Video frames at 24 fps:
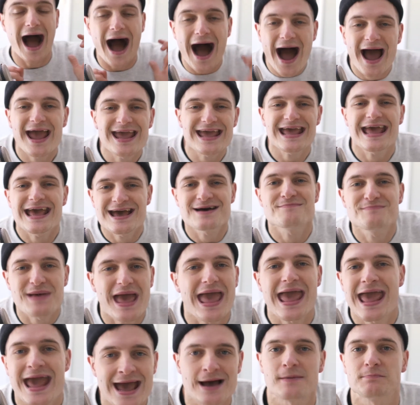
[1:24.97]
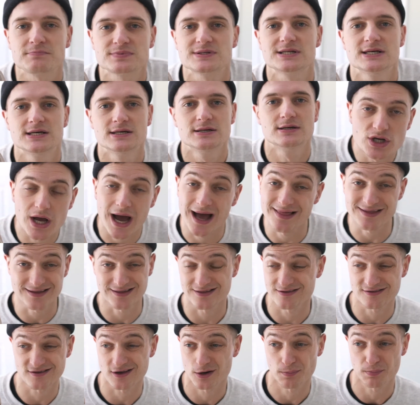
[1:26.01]
I am amped. I
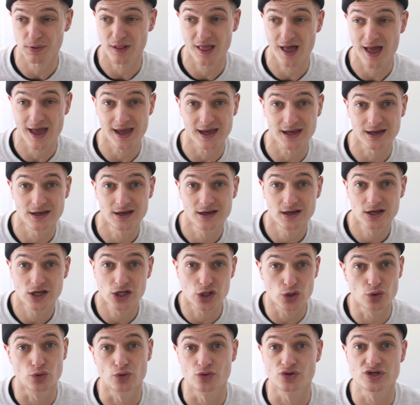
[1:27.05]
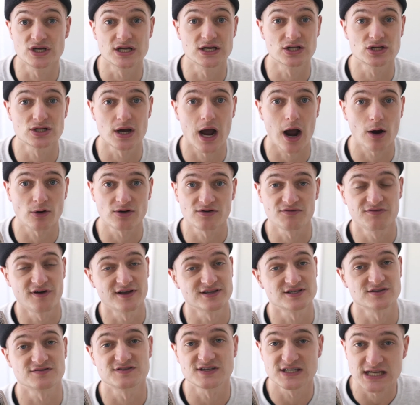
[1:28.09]
think this is going to play huge into our
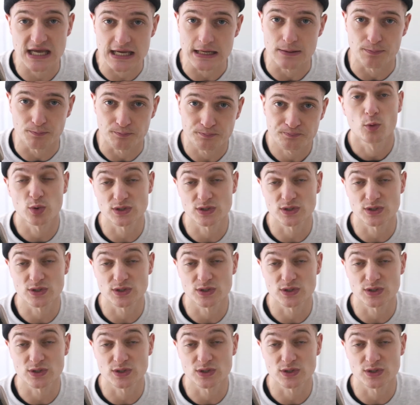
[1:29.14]
defensive scheme.